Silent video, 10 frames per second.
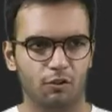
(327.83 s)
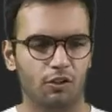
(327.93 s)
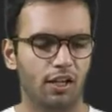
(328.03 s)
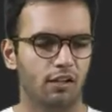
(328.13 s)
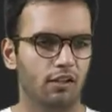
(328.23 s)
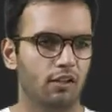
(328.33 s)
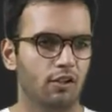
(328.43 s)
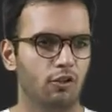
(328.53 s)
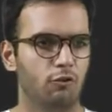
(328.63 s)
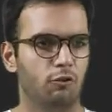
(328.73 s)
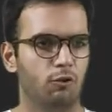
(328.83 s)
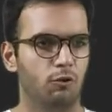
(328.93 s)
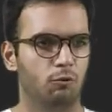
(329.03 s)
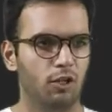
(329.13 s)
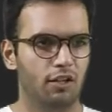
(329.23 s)
Okay,
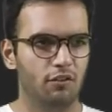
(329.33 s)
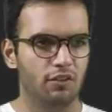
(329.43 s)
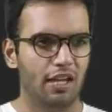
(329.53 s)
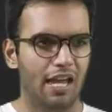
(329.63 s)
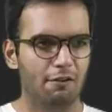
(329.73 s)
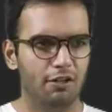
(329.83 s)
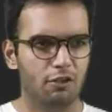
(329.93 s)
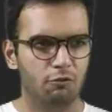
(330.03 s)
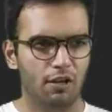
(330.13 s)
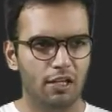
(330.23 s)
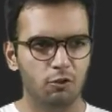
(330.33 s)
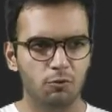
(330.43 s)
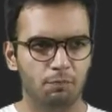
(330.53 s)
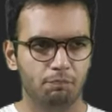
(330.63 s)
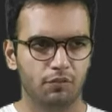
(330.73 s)
so what is the average value?